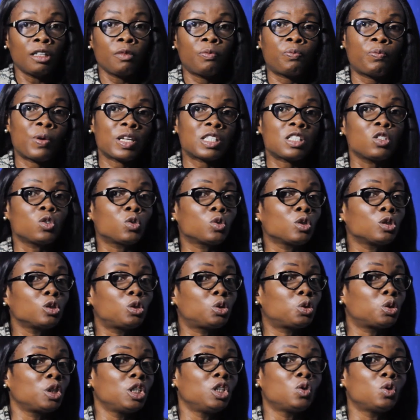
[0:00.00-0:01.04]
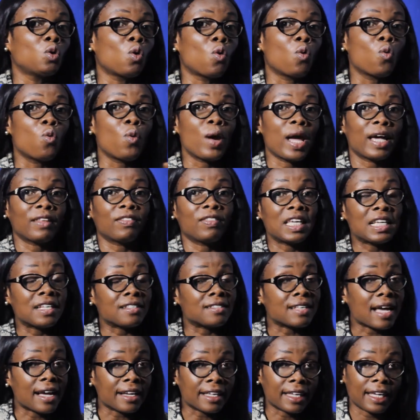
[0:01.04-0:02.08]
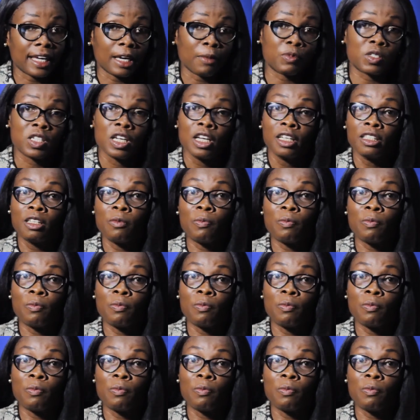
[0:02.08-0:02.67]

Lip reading: The person is not trained on where things are kept.